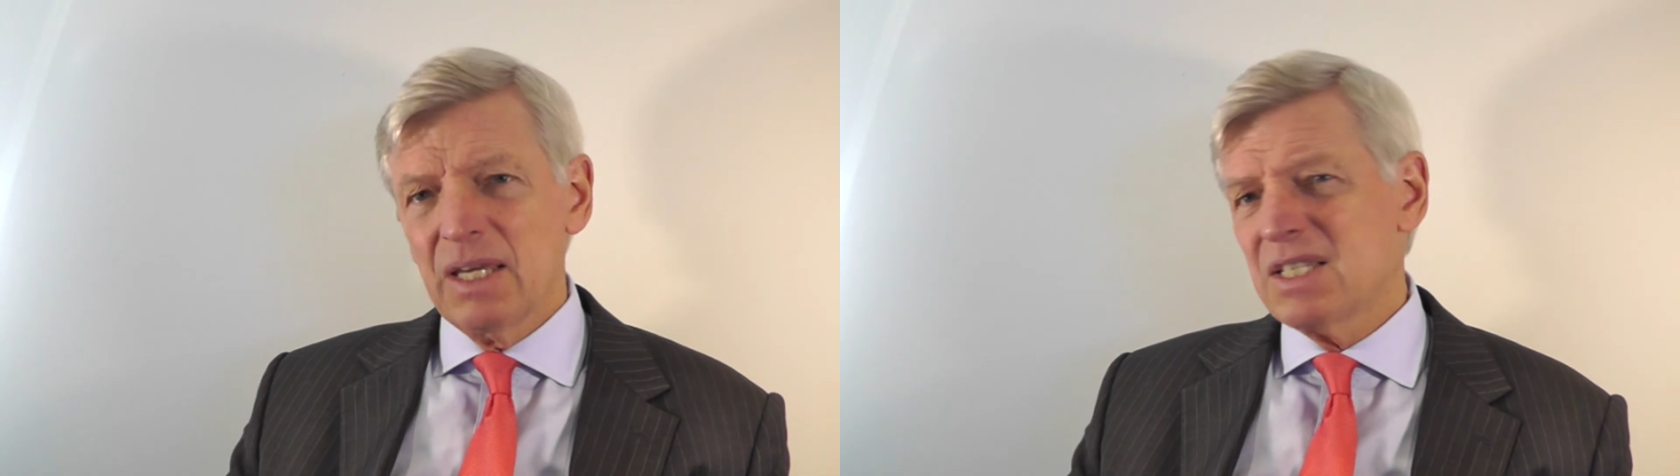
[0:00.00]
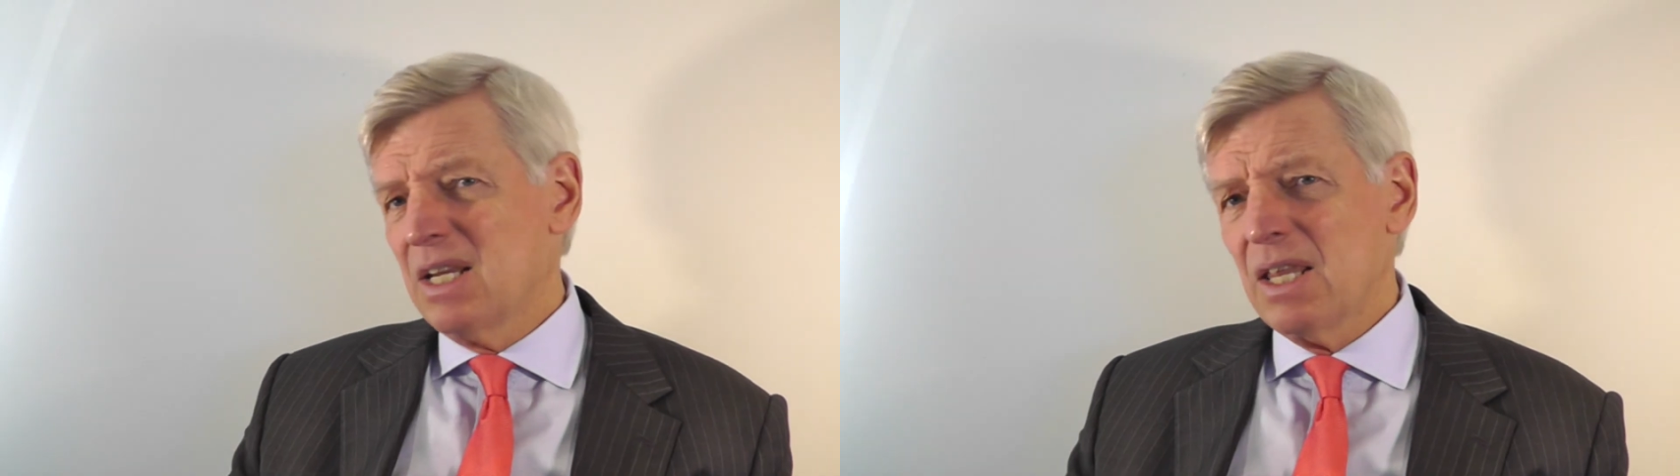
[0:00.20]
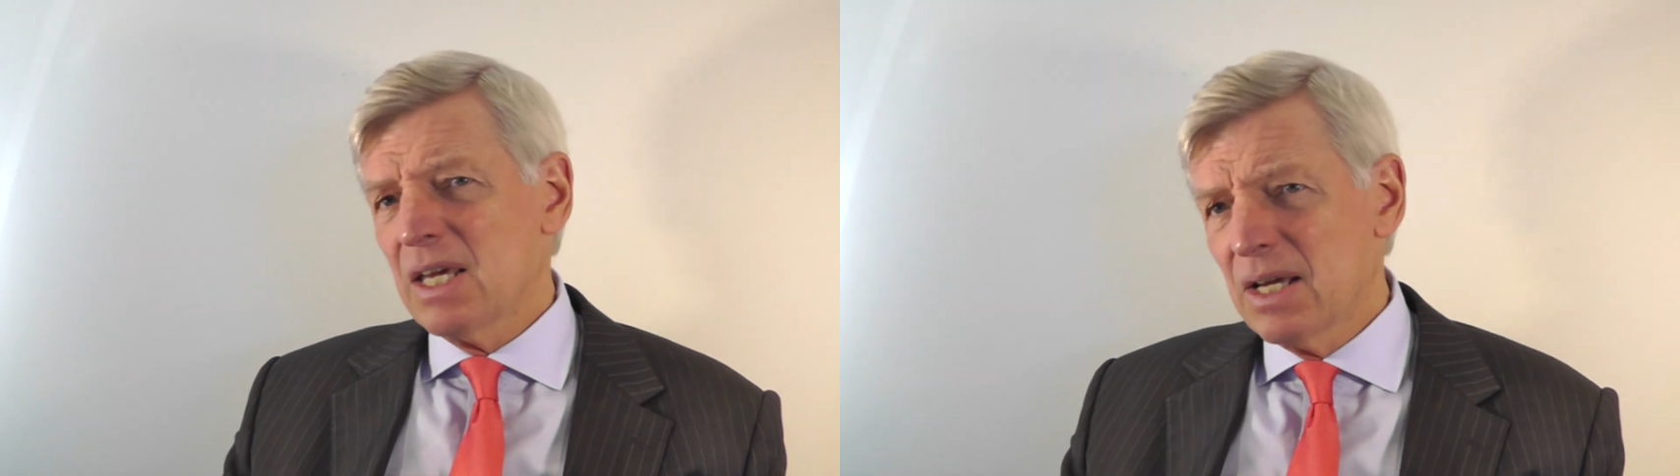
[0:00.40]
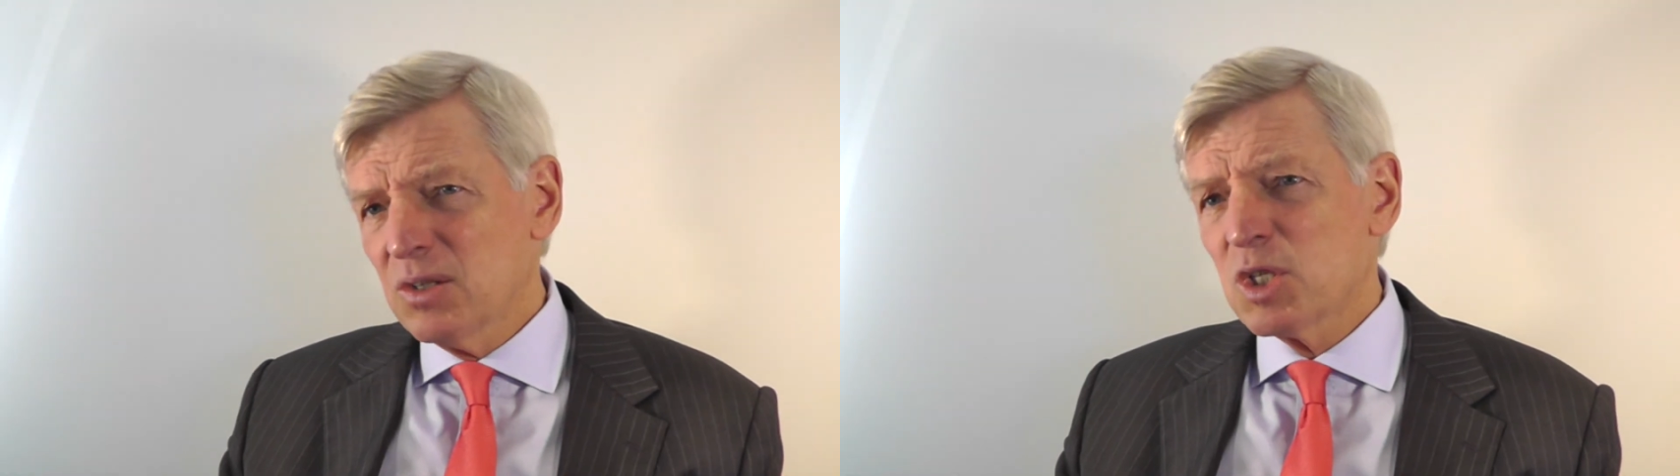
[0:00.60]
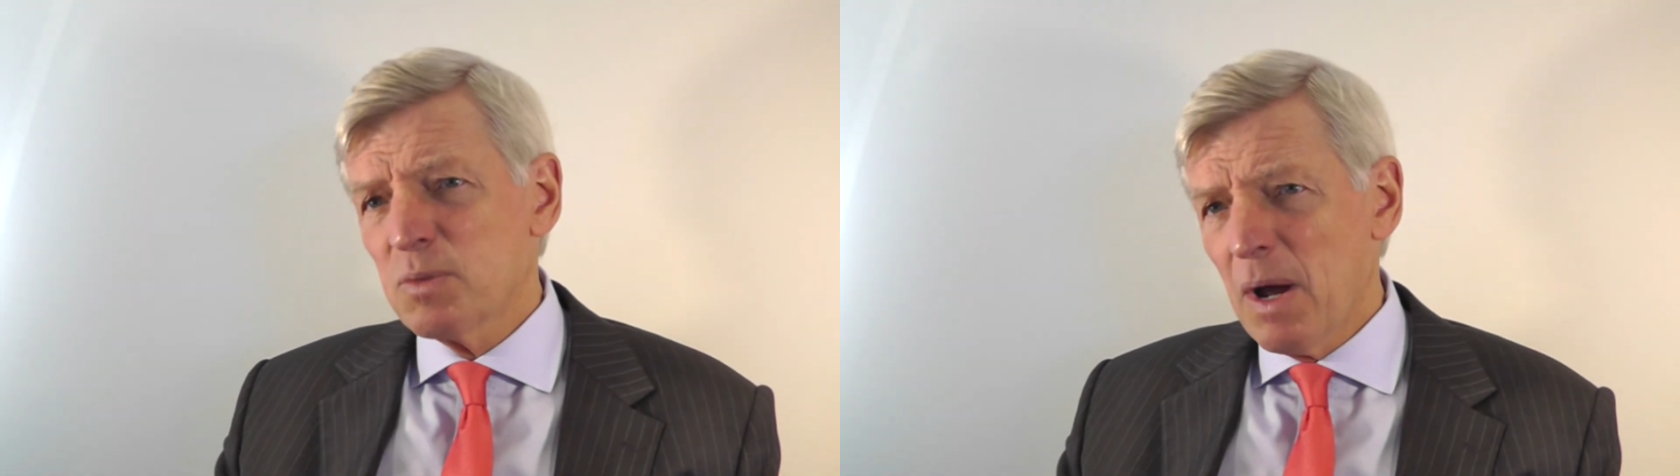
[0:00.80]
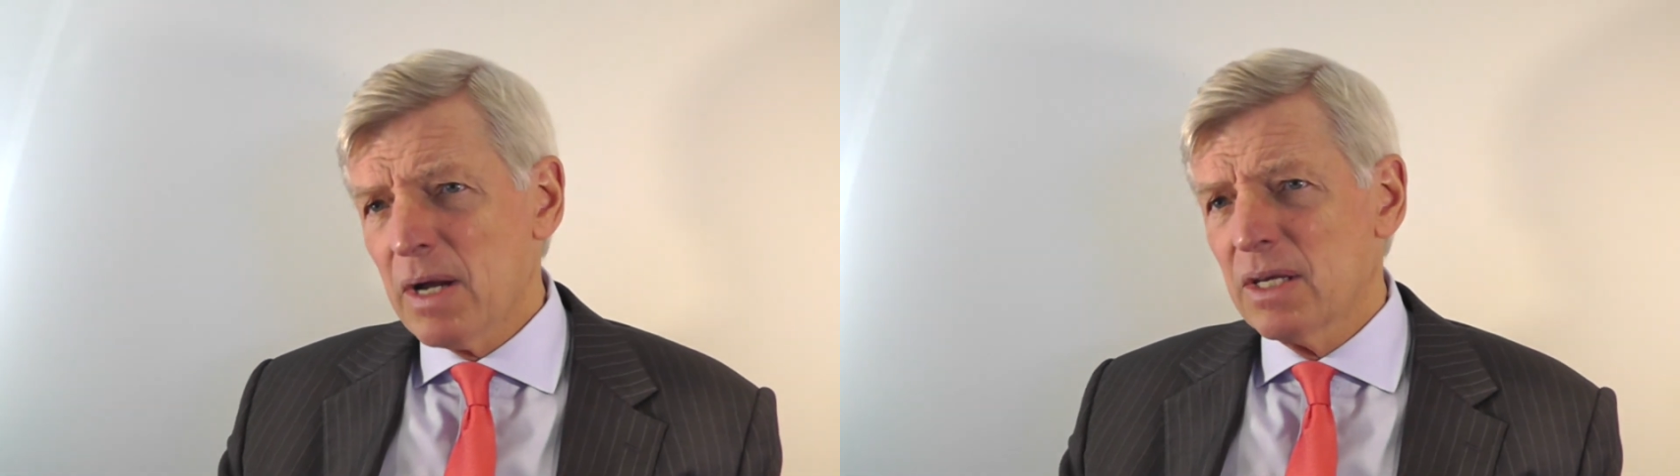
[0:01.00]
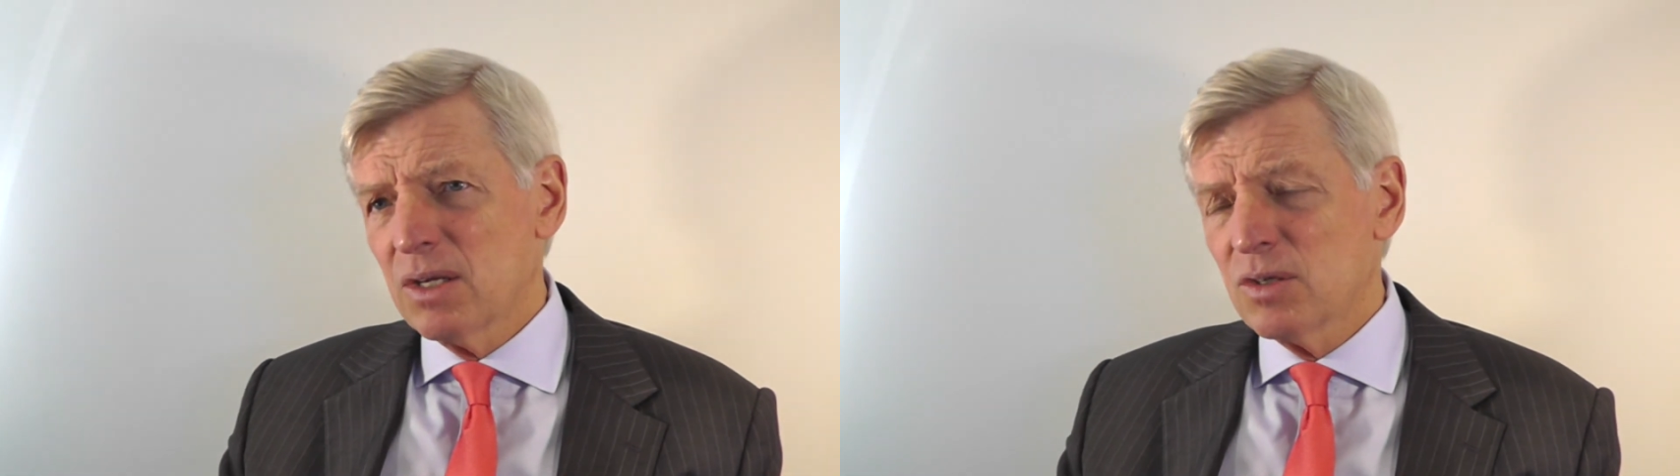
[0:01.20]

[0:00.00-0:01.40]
Is anything else sparking your